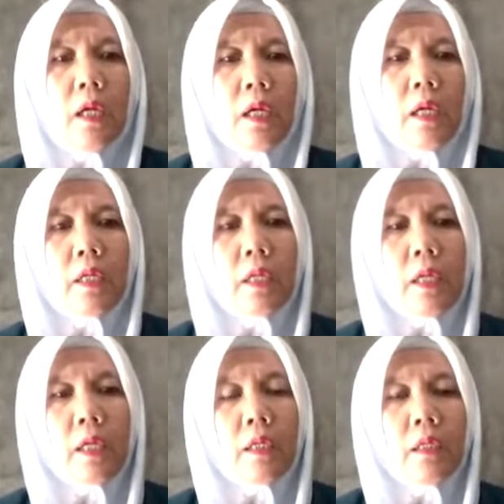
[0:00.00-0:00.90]
And
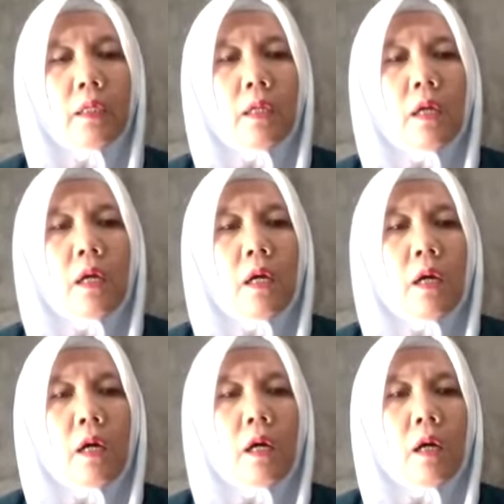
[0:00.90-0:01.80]
then
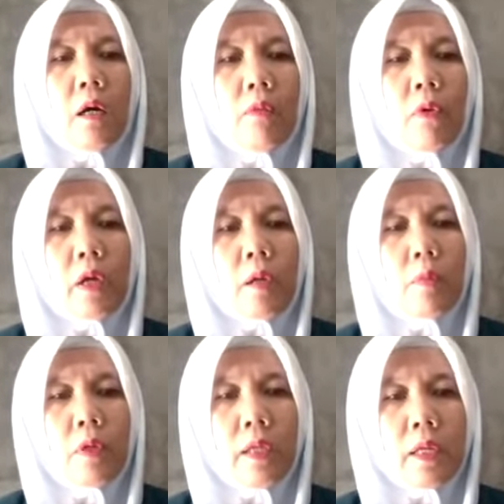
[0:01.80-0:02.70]

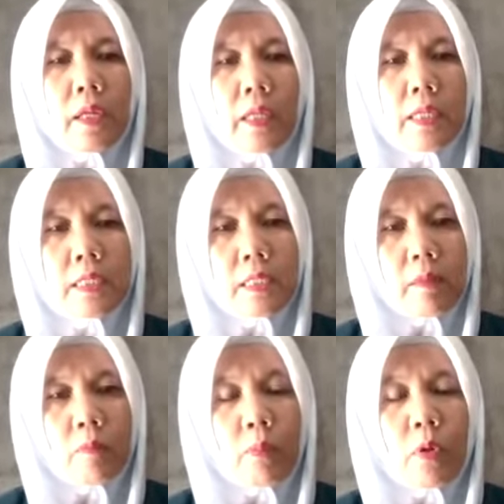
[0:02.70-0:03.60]
vocabulary is
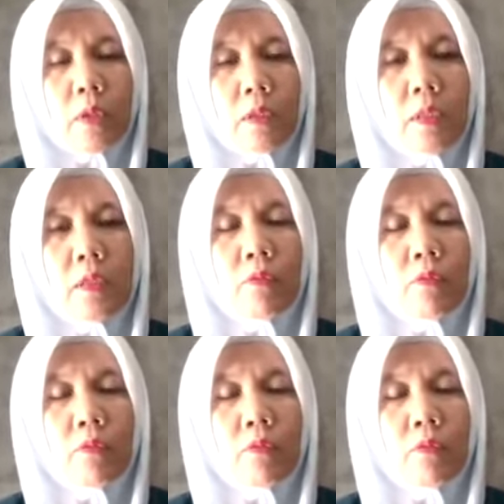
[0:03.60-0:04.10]
important